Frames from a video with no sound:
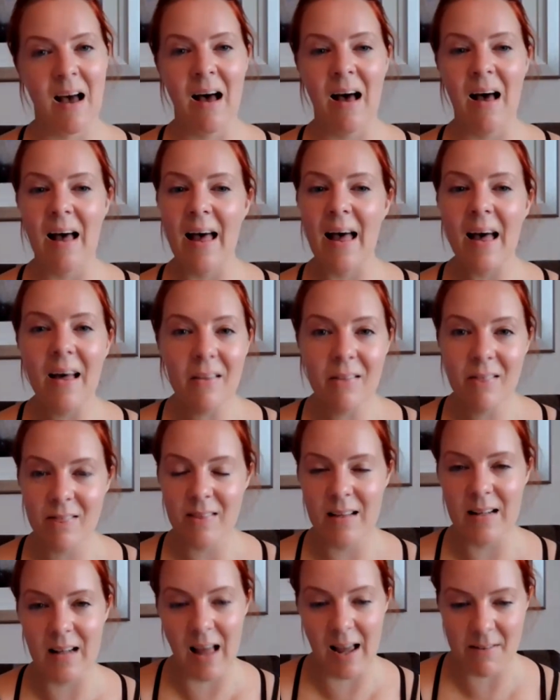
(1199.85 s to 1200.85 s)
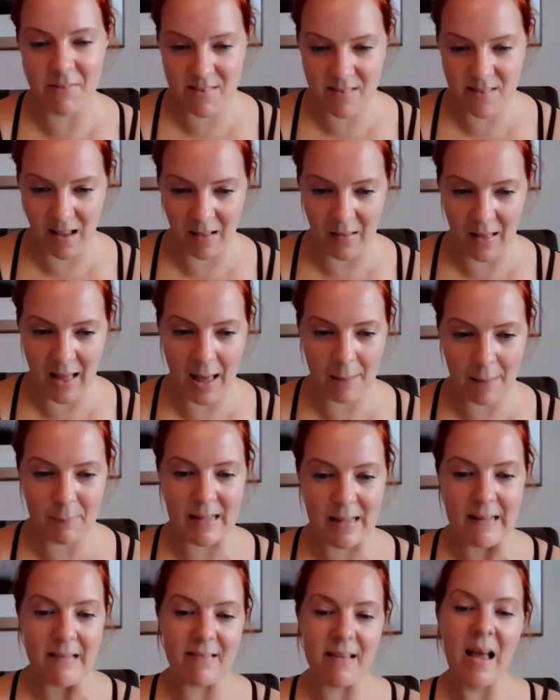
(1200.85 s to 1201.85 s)
our healthy lifestyle
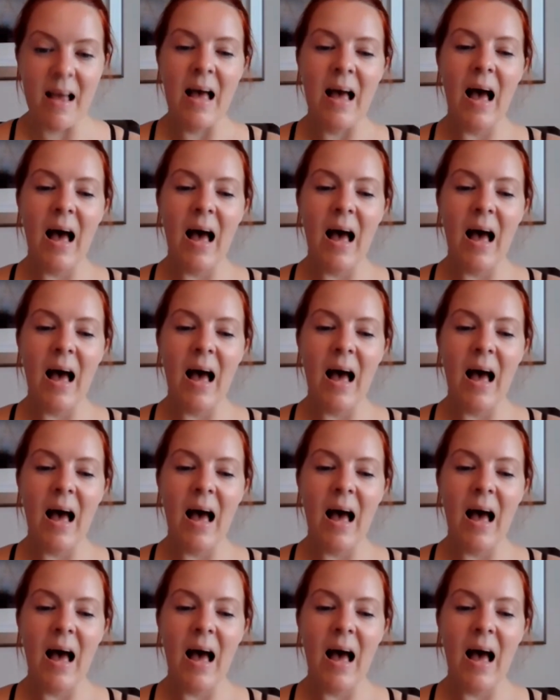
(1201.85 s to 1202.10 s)
habits.